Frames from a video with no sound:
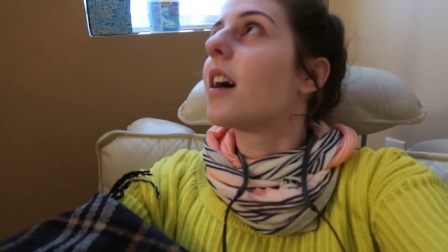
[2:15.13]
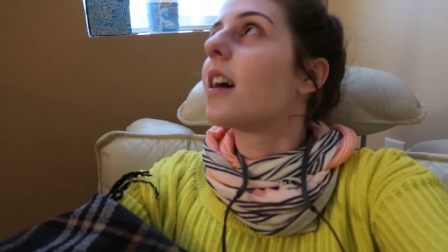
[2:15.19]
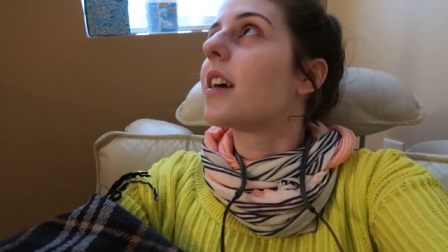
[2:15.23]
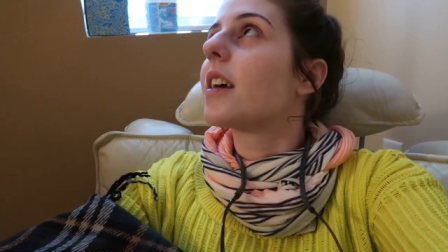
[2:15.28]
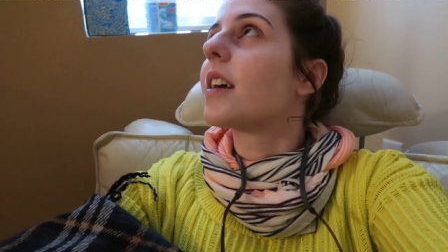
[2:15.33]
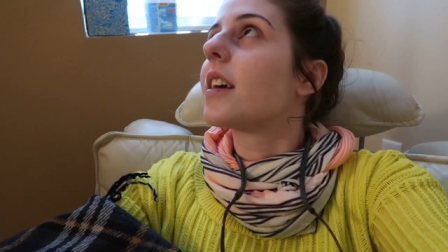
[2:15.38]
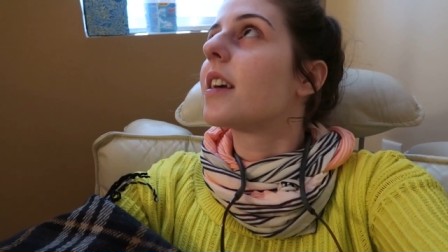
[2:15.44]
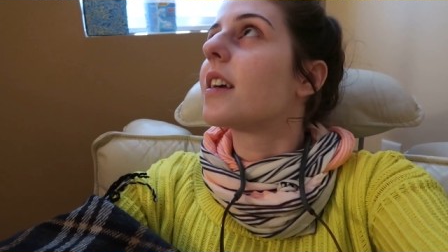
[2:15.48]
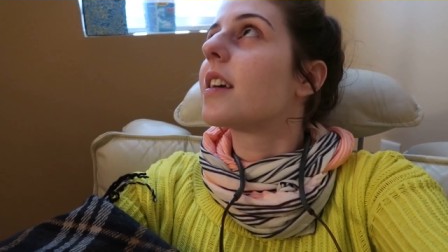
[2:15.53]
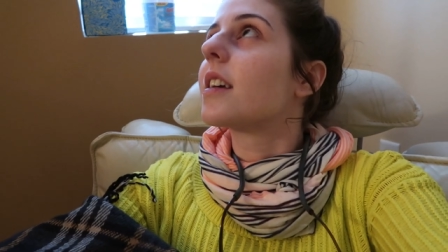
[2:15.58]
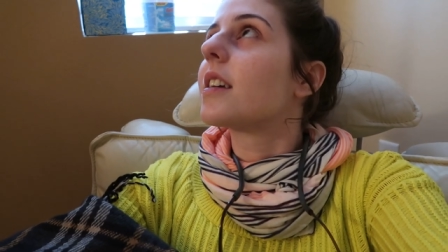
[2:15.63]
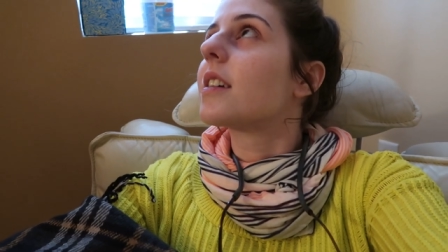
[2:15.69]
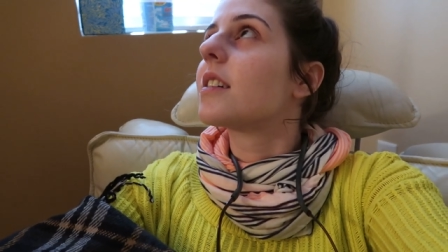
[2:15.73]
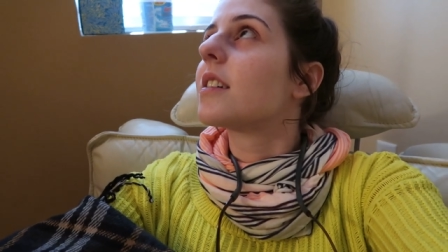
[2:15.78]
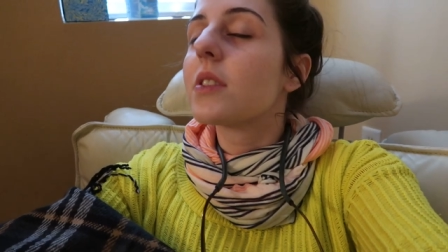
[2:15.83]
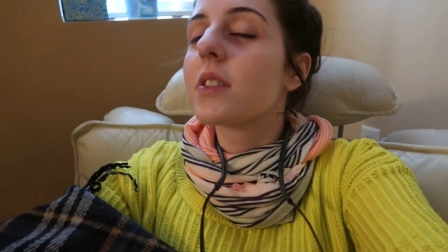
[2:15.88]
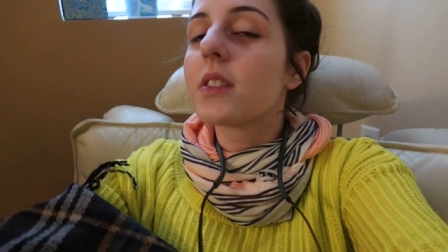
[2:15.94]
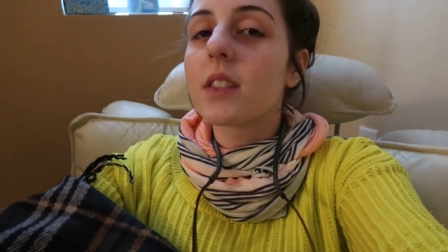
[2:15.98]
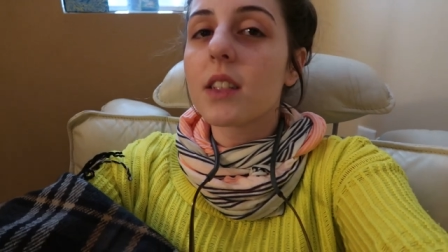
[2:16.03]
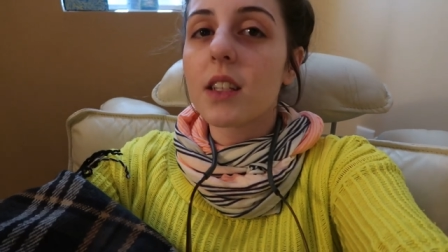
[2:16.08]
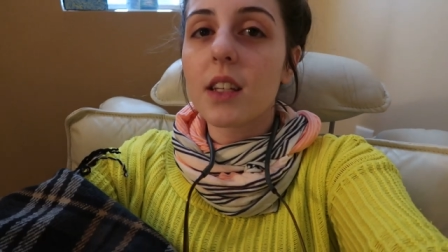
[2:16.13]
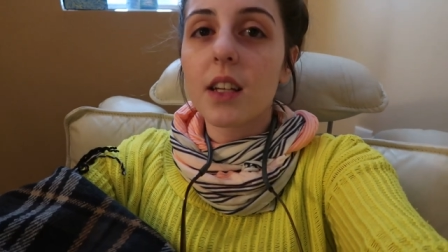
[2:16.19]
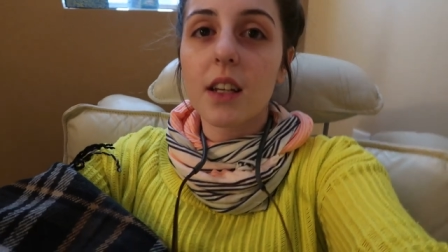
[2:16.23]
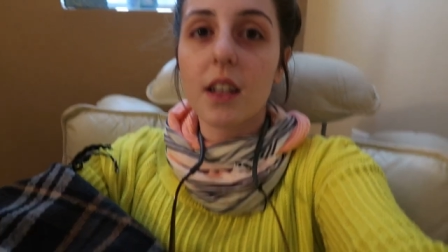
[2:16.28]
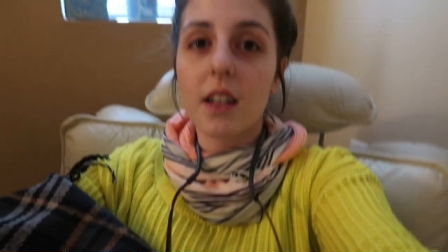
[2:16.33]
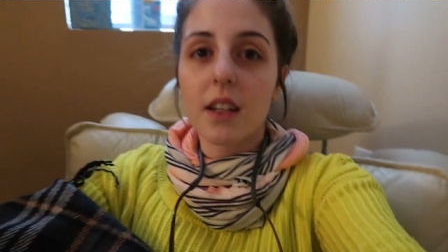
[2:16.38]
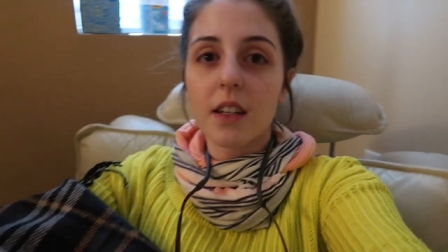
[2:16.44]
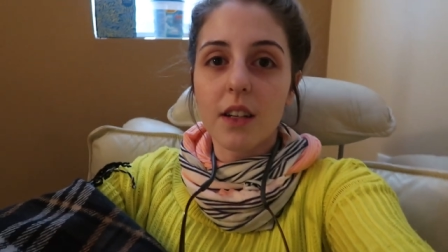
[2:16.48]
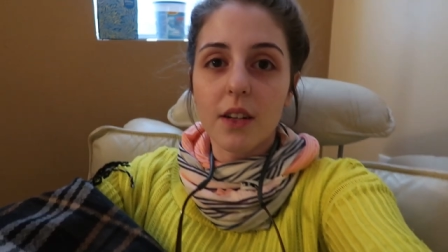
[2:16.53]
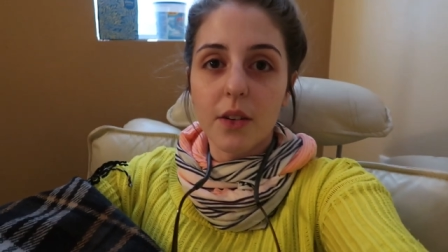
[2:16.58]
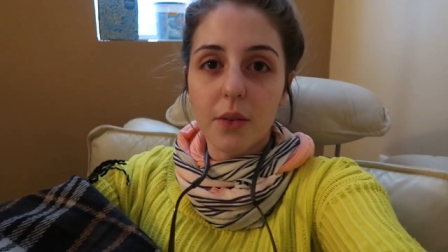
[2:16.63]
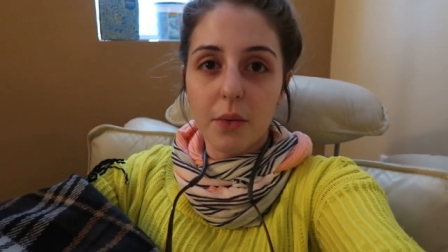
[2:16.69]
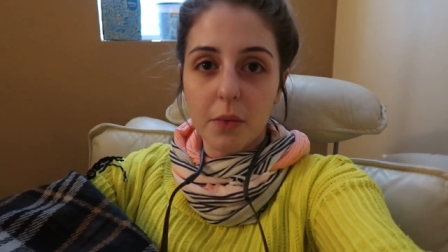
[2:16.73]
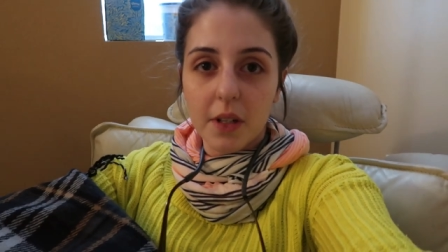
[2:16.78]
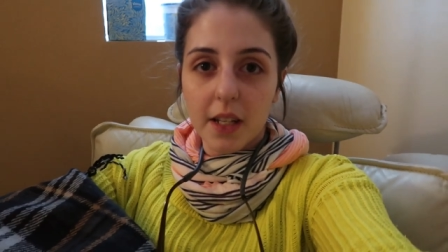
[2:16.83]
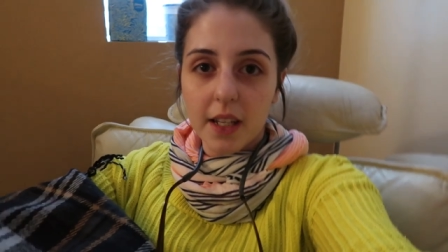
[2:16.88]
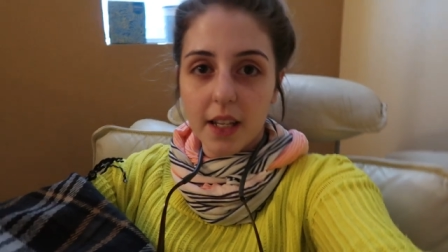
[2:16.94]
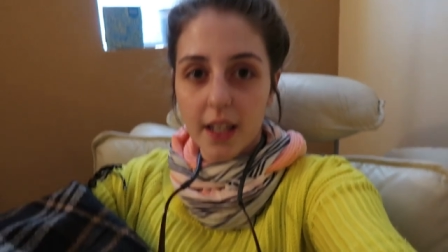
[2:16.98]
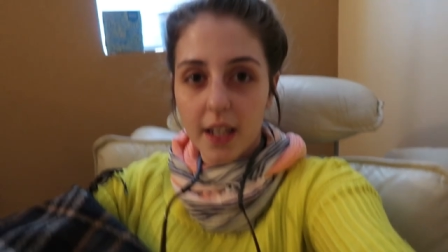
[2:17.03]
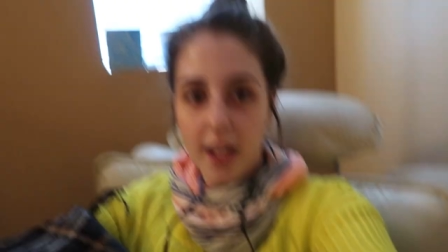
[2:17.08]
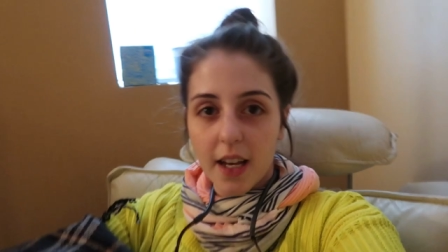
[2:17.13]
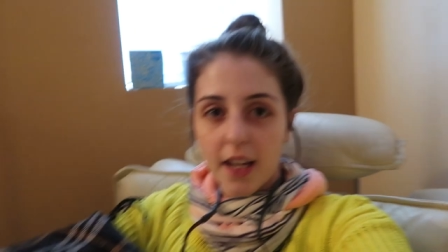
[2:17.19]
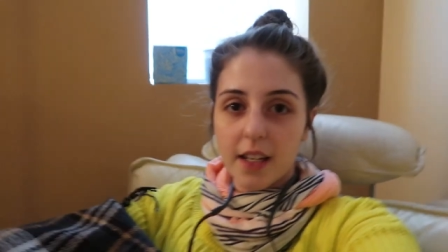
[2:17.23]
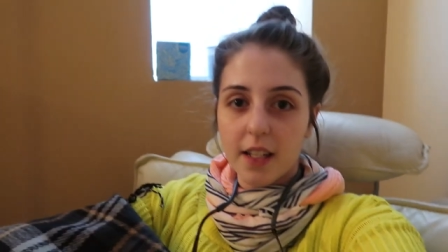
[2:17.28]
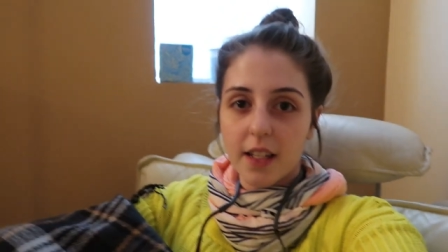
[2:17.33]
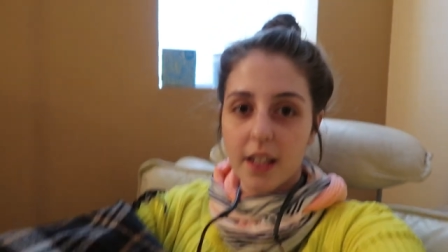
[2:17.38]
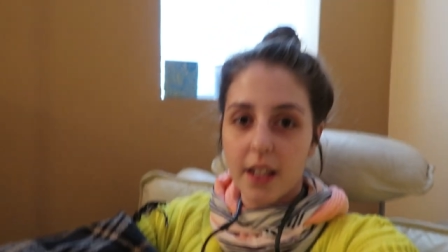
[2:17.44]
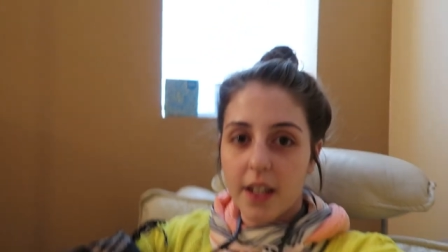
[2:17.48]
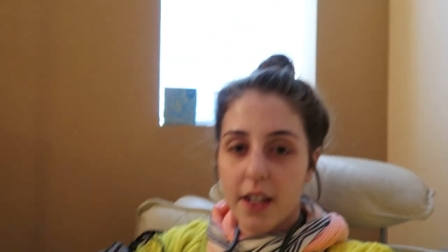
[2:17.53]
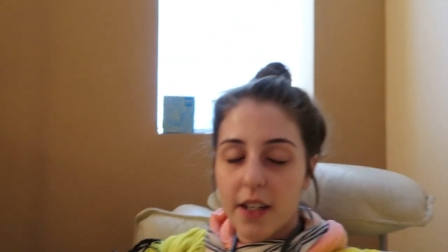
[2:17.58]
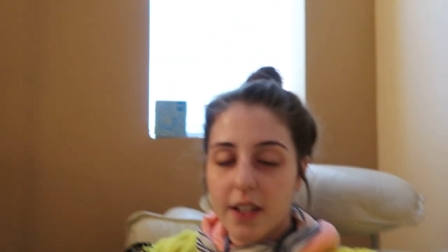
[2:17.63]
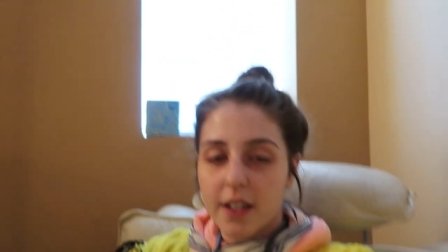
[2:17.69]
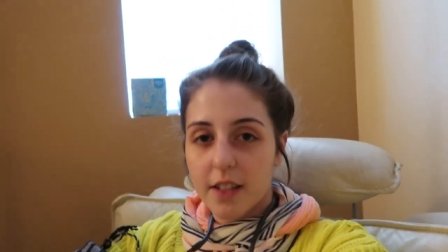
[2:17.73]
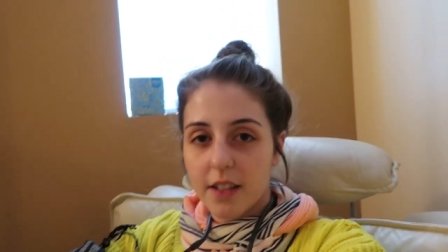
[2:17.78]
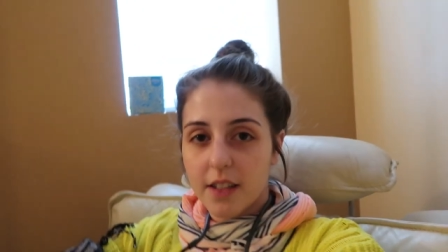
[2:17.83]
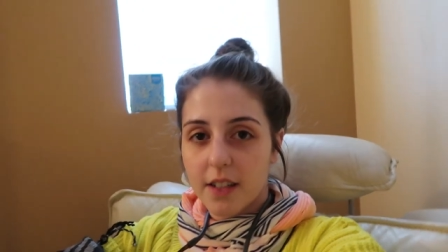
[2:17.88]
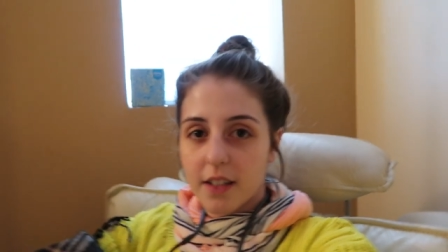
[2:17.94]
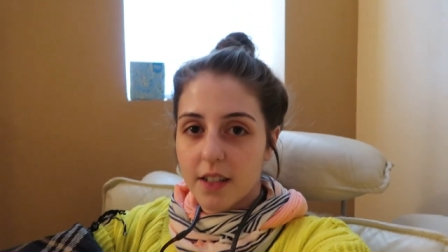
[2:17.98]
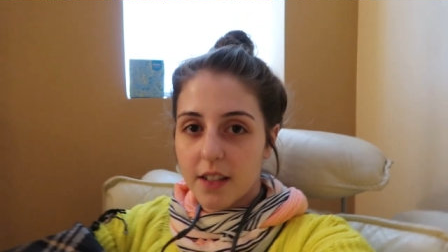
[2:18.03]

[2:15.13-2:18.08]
I will see ya when I get out of here.